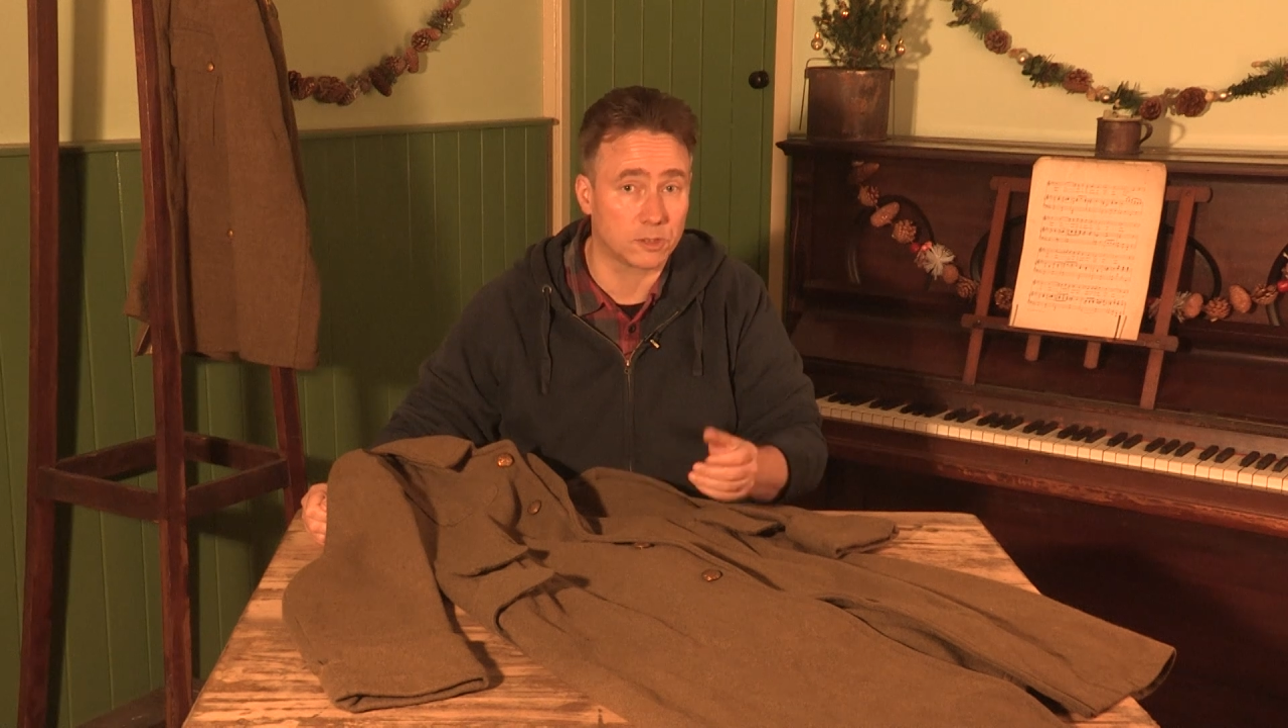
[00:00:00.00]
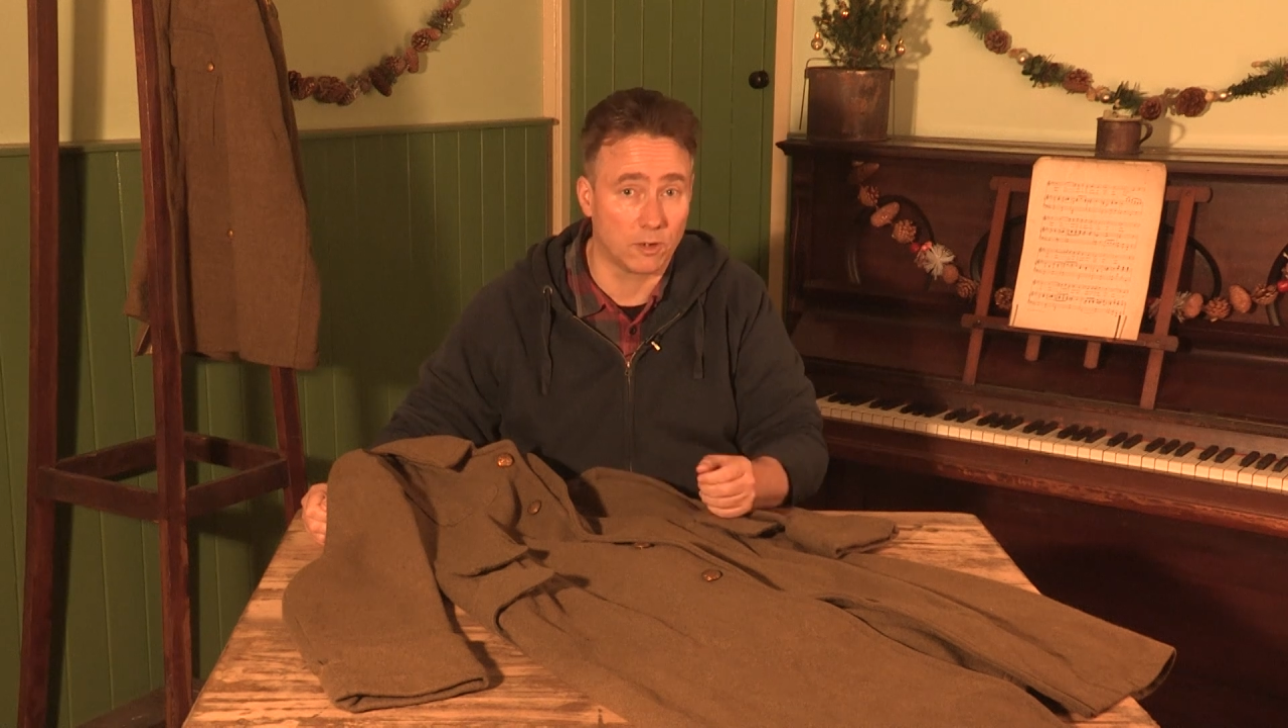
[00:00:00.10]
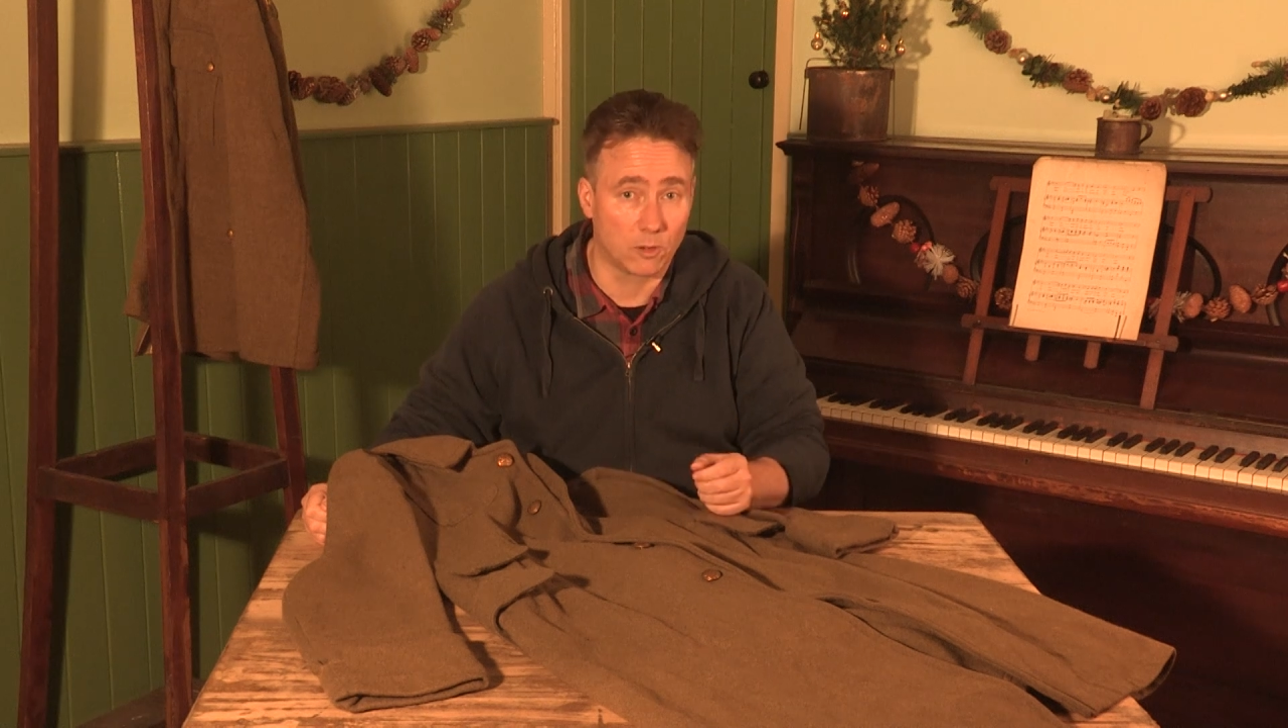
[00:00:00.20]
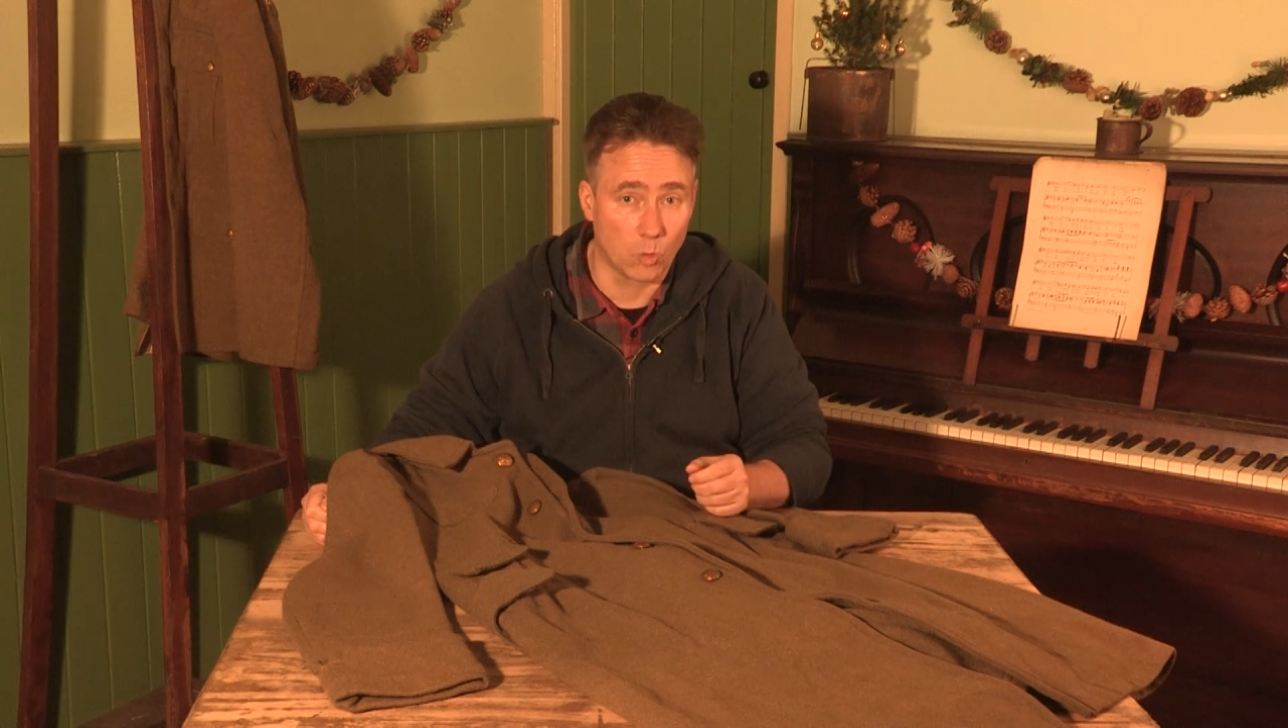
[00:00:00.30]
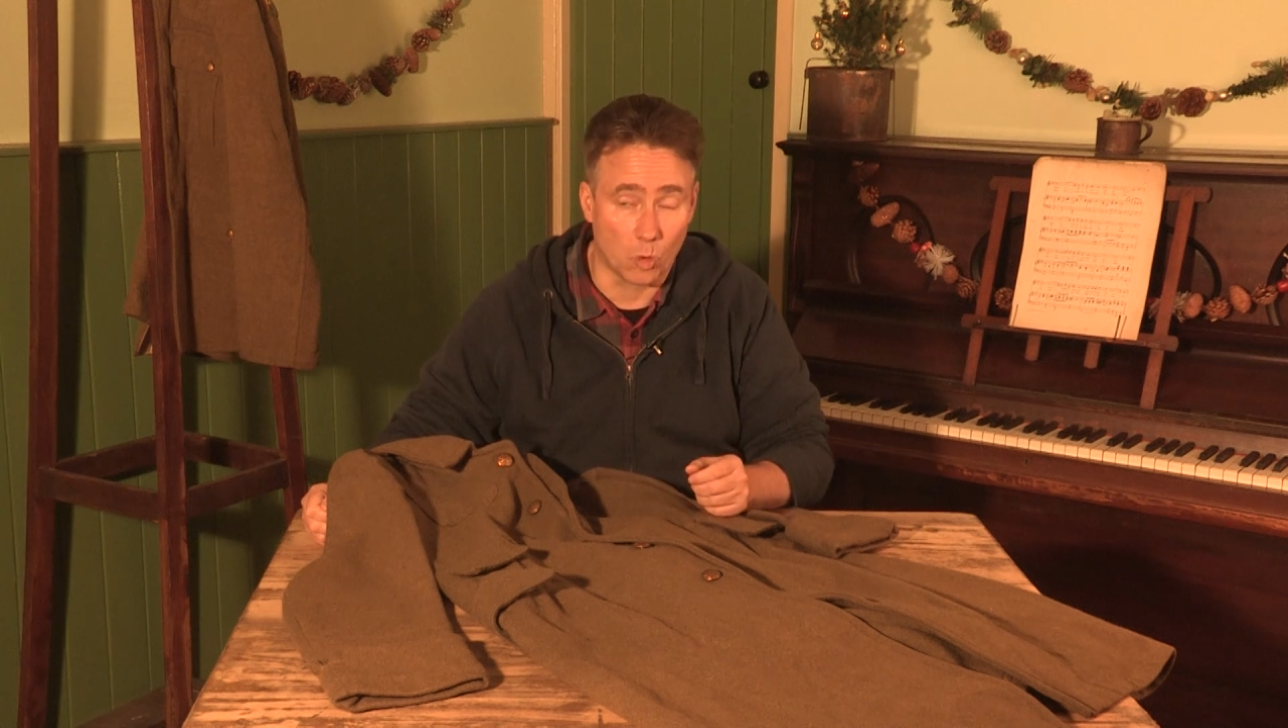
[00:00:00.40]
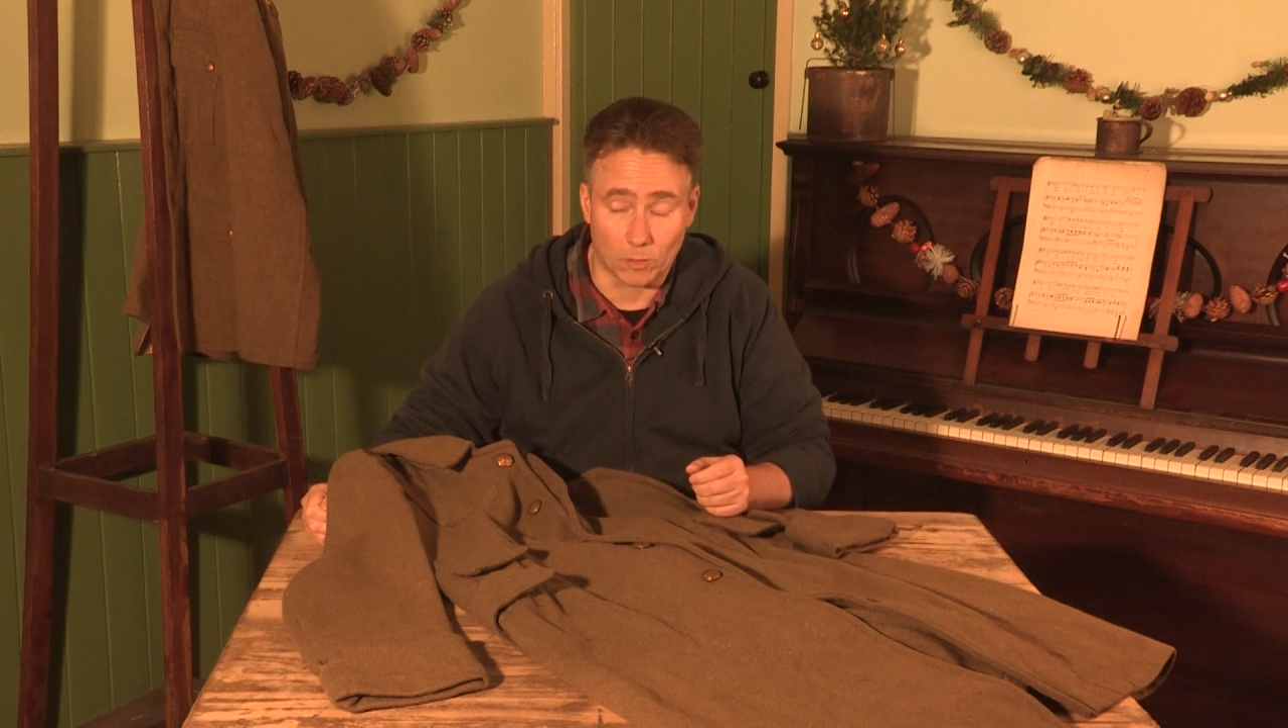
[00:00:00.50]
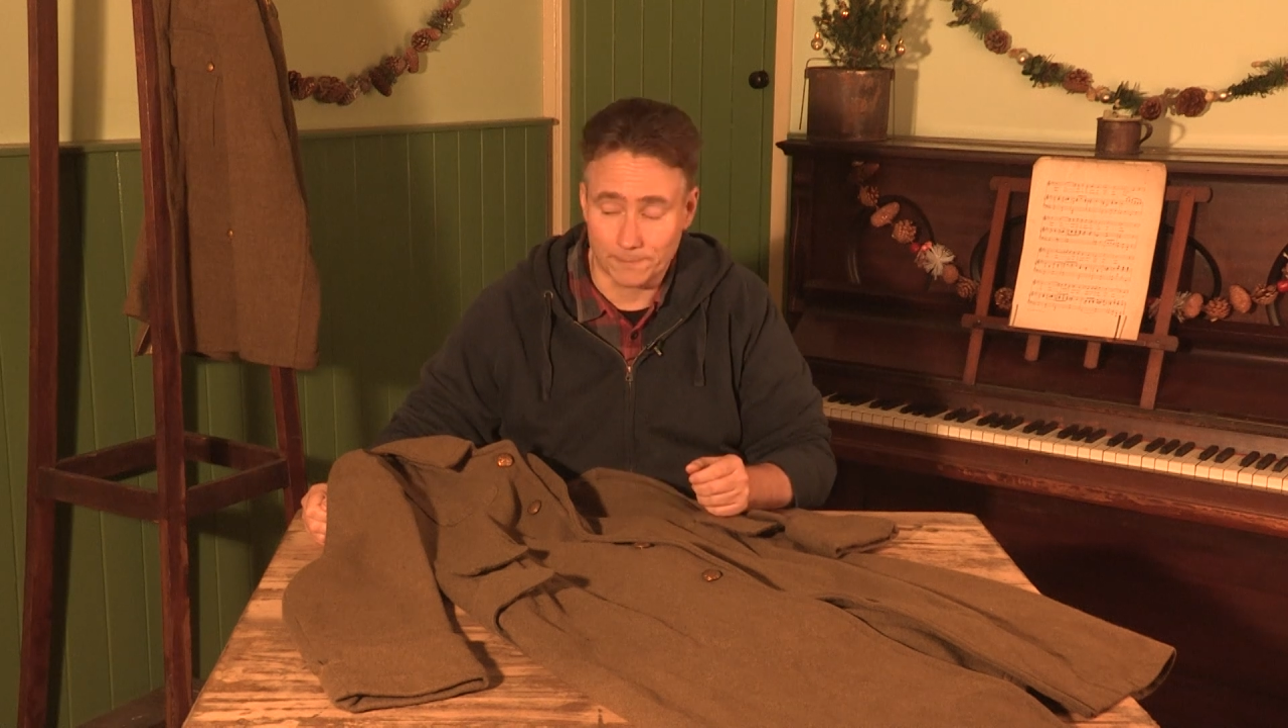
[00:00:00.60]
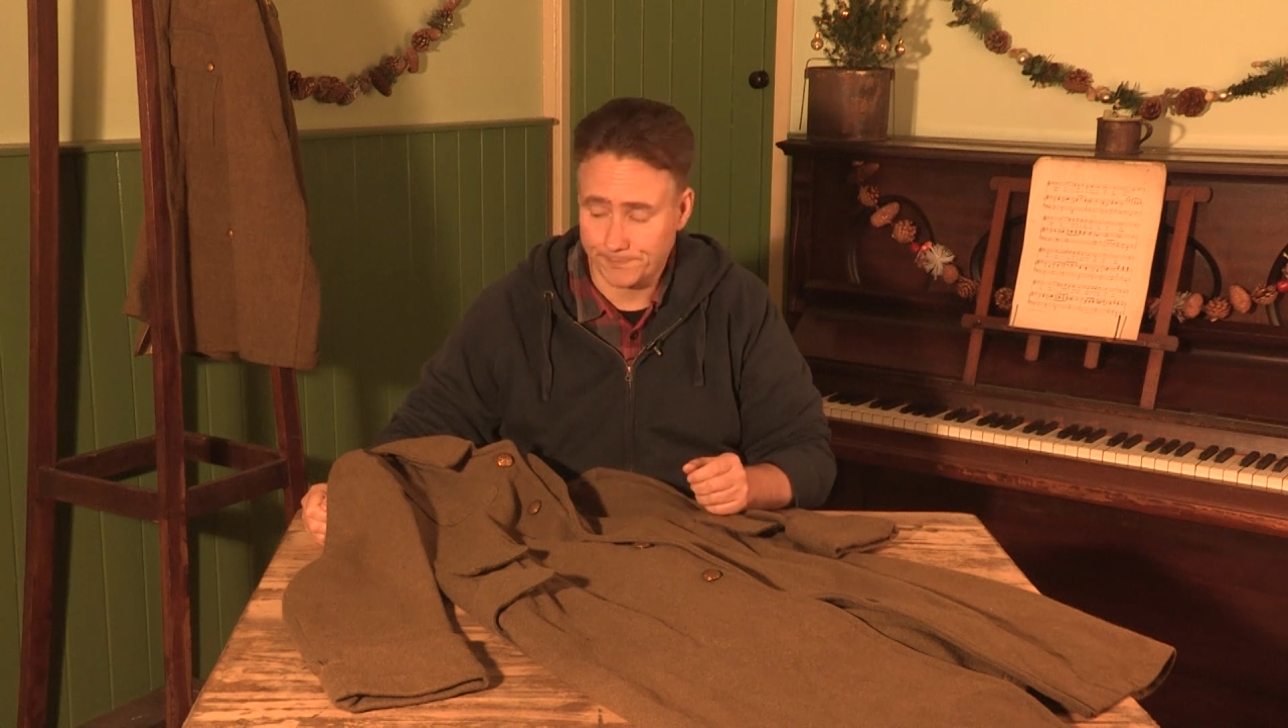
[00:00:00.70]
World War.